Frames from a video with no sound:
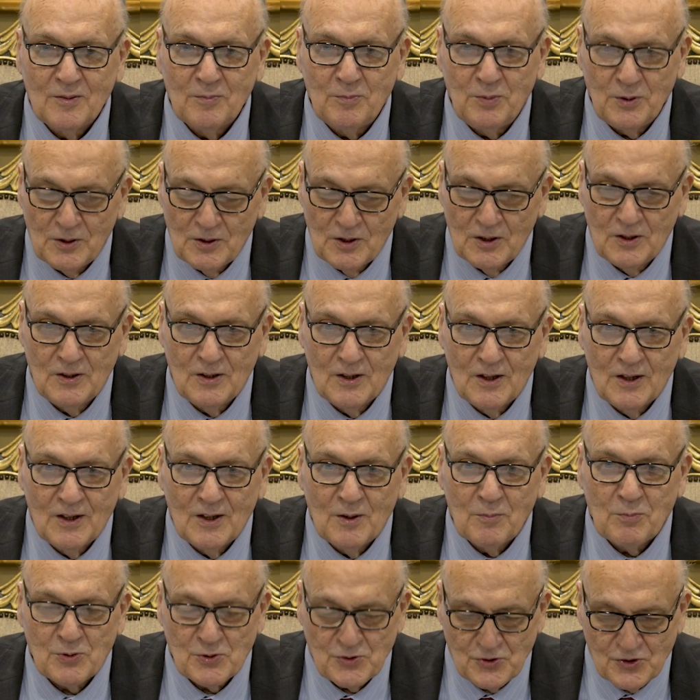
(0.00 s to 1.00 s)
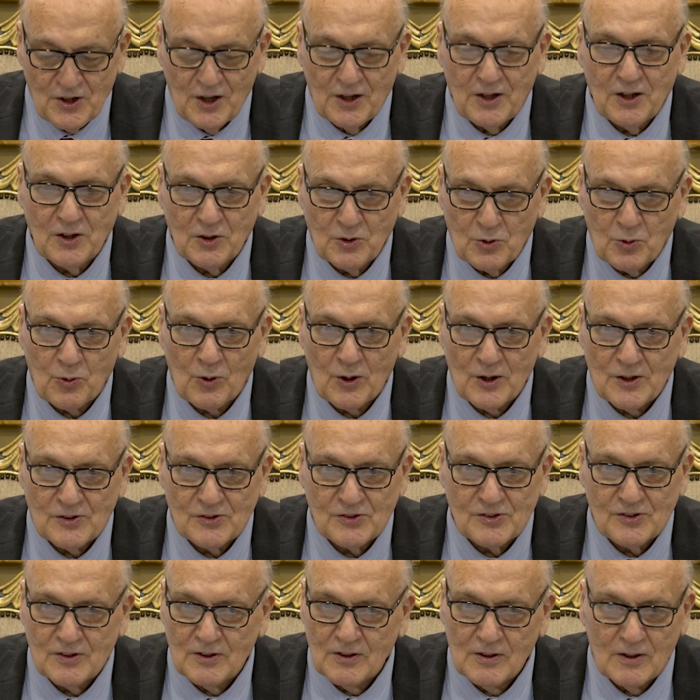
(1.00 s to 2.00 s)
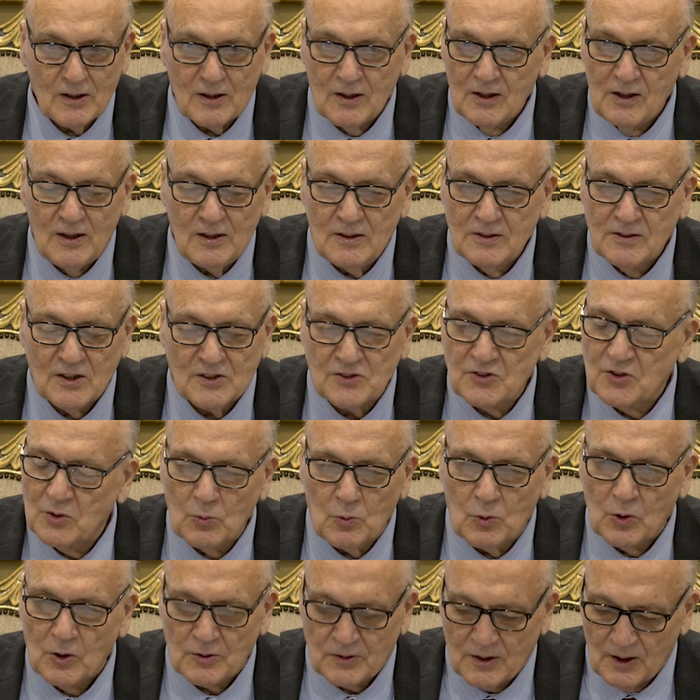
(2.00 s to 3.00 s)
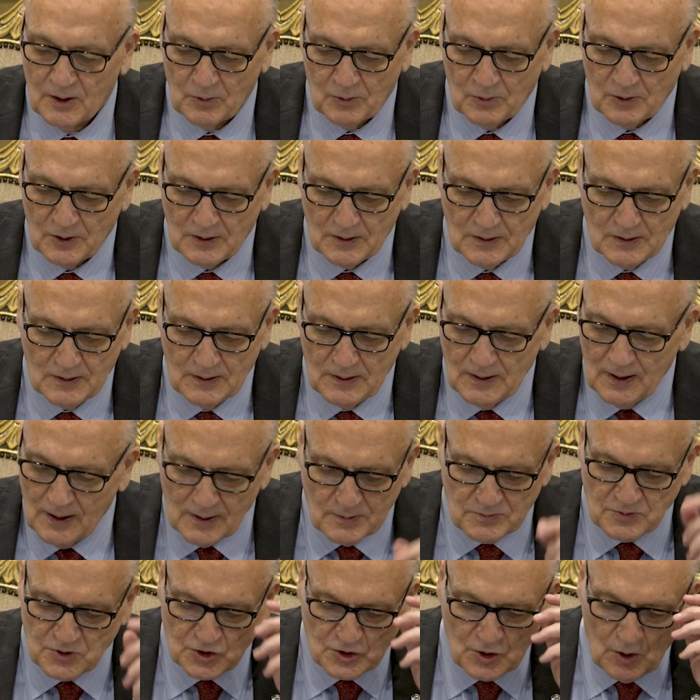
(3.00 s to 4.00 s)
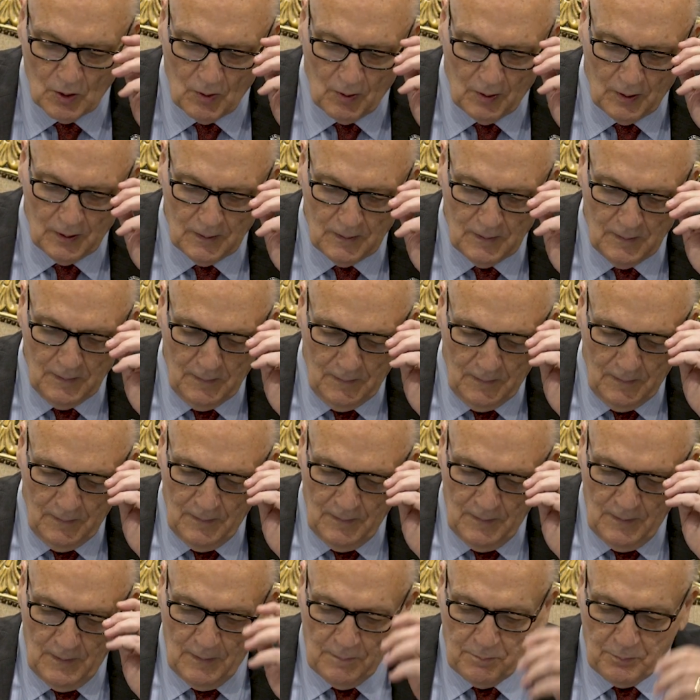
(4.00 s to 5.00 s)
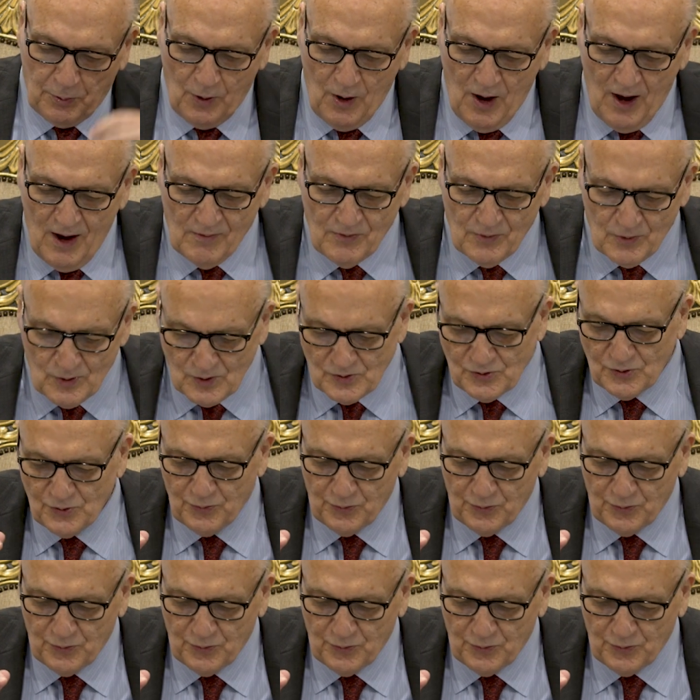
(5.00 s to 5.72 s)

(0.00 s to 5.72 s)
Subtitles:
be presenting Christ. It doesn't work that way. I'm sorry. Proverbs